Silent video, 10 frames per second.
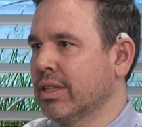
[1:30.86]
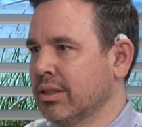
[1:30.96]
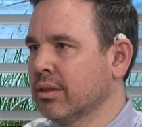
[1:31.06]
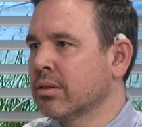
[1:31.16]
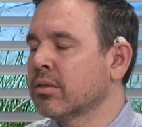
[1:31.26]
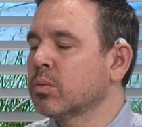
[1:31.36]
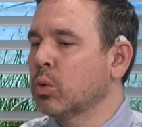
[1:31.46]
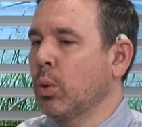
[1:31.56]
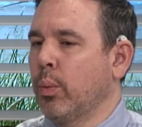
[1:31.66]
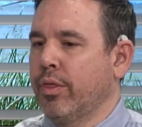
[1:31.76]
for the
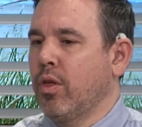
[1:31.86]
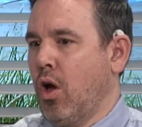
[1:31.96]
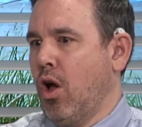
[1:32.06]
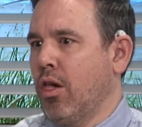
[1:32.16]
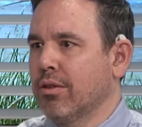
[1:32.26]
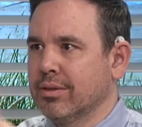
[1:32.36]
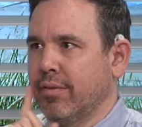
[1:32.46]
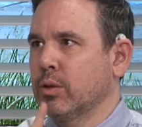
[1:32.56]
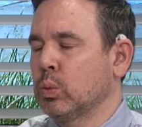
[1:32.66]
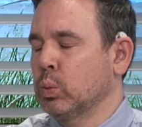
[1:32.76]
Deaf in
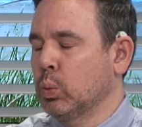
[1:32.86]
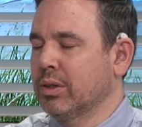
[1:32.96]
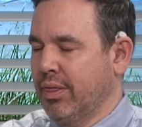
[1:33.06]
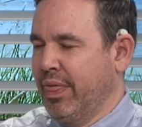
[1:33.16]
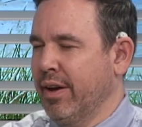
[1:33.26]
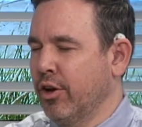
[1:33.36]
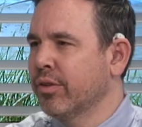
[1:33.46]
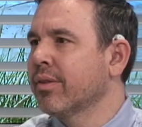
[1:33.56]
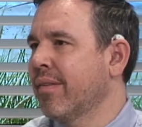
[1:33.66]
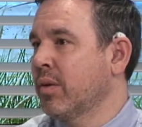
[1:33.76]
Providence. And I
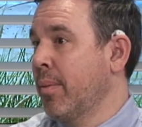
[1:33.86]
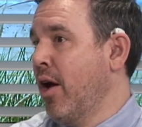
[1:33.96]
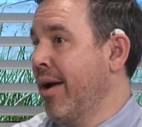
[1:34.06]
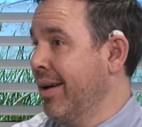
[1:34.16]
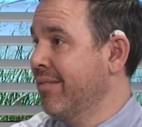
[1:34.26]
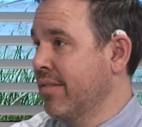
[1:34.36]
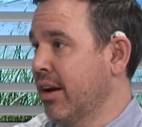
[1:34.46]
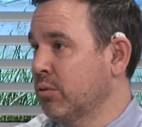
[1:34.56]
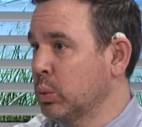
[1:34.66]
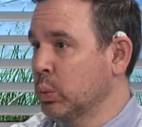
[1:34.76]
work with all the deaf
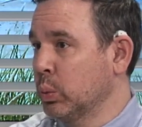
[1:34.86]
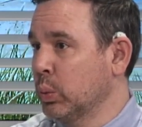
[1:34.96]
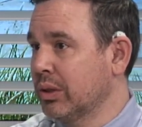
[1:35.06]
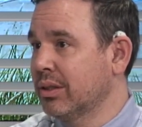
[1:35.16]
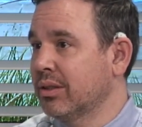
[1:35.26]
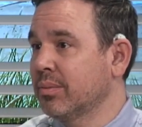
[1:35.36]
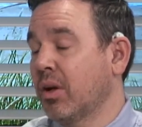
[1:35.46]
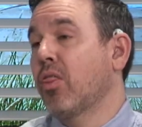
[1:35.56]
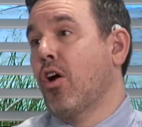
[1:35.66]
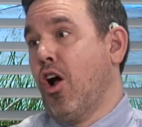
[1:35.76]
students who
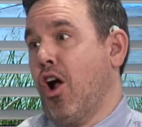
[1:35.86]
attend.